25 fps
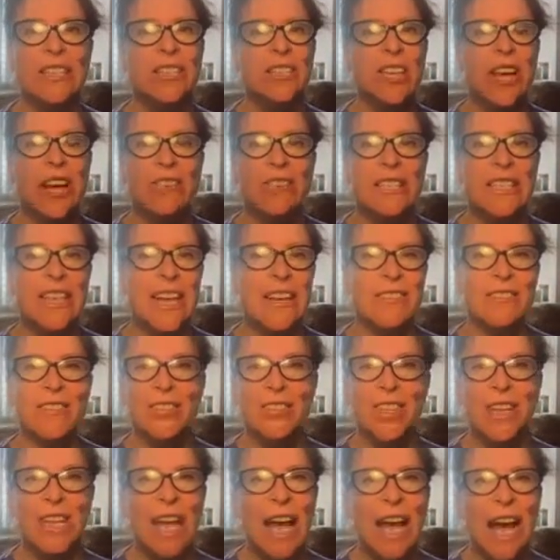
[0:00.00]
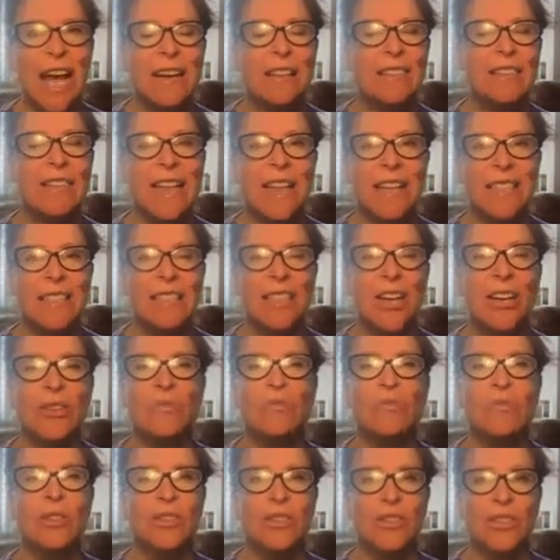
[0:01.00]
Shout as loud as you can. Let us
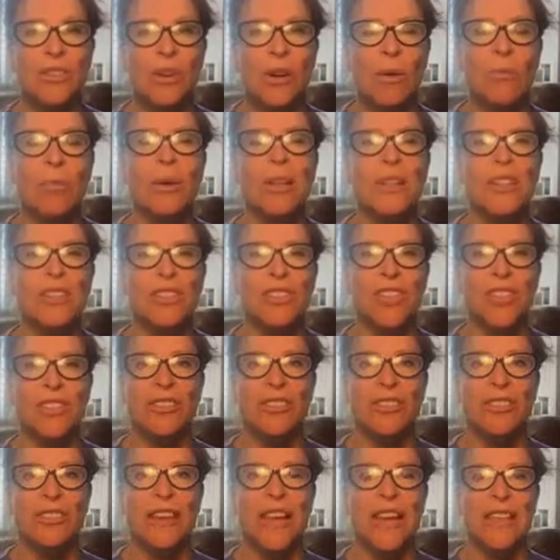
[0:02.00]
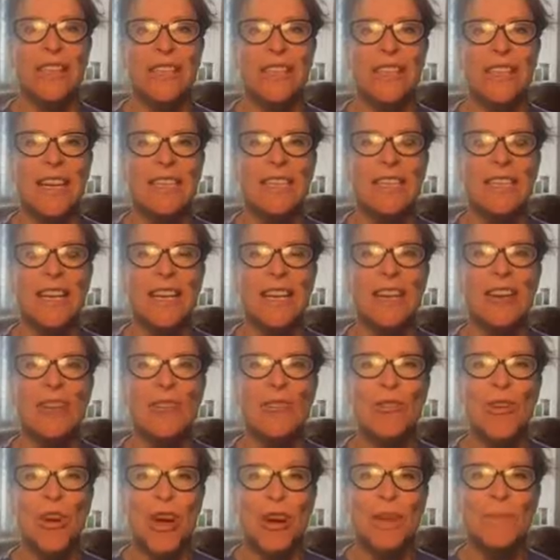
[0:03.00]
know. We'll stop and adjust your anaesthetic. All
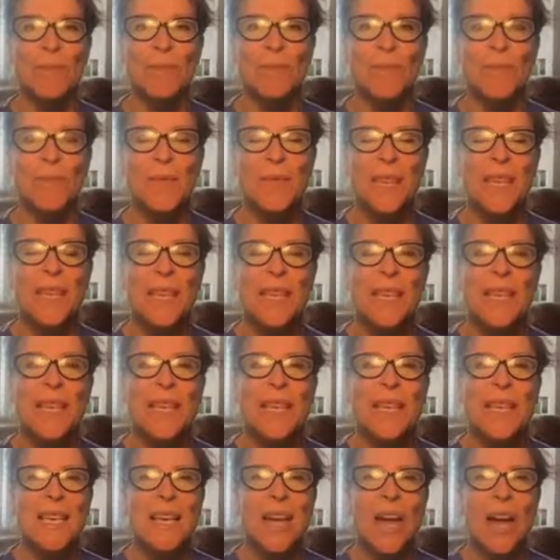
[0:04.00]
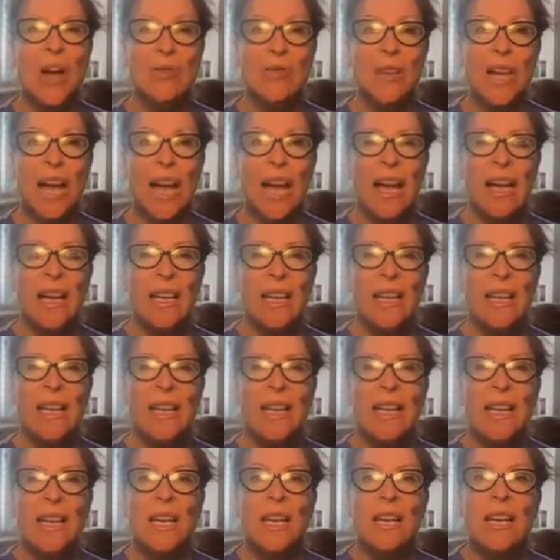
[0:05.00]
right. Okay.
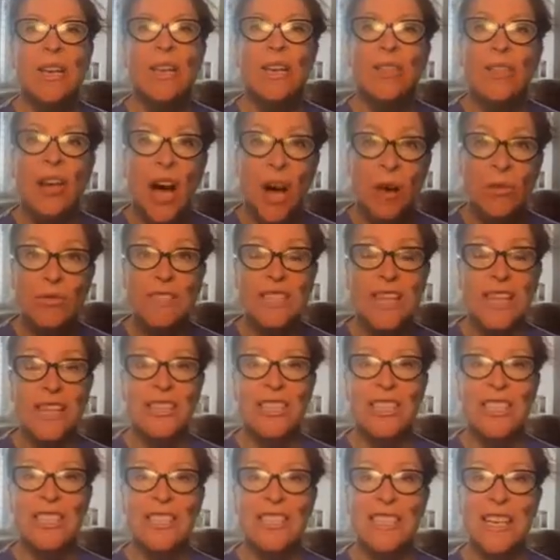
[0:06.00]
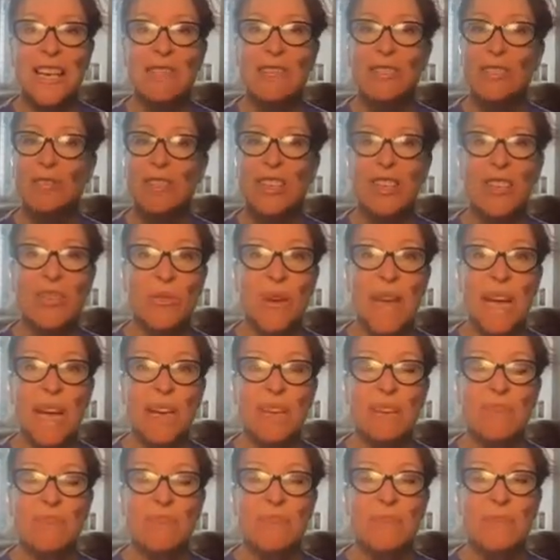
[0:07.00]
The whole section itself is really
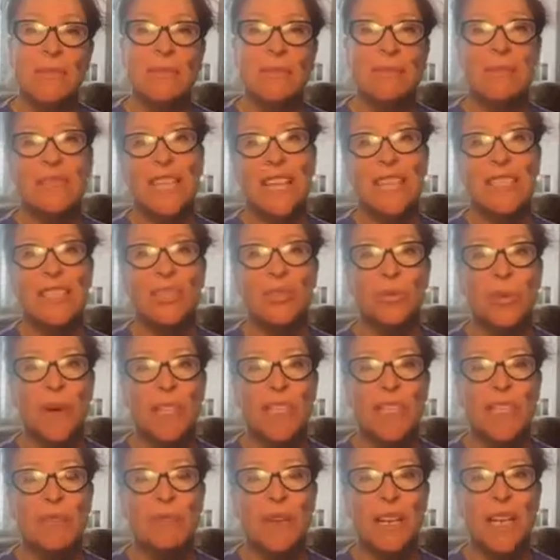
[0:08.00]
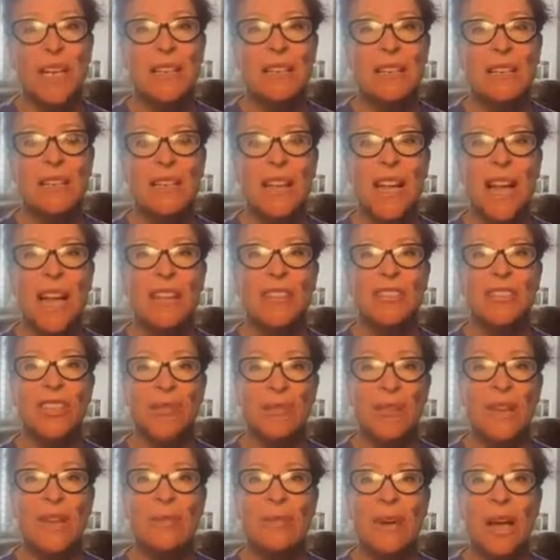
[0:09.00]
quick. 10 to 20 minutes, and
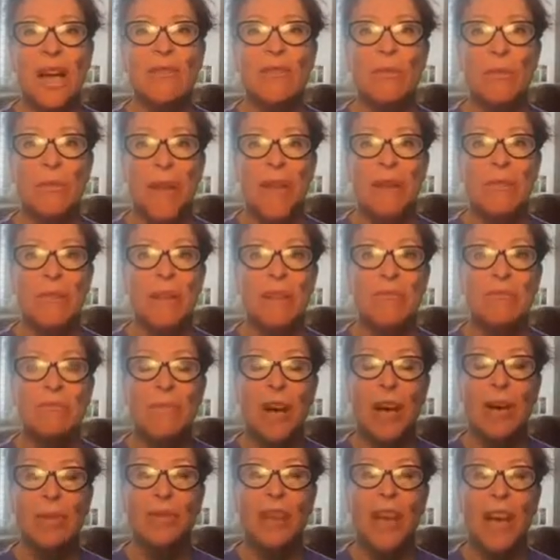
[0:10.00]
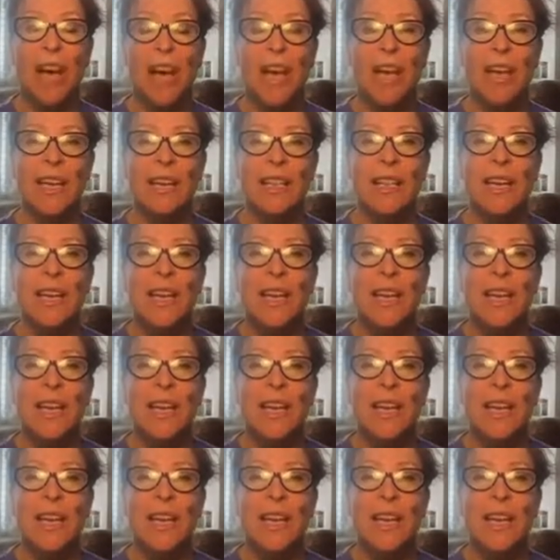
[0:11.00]
generally we have a baby. Okay.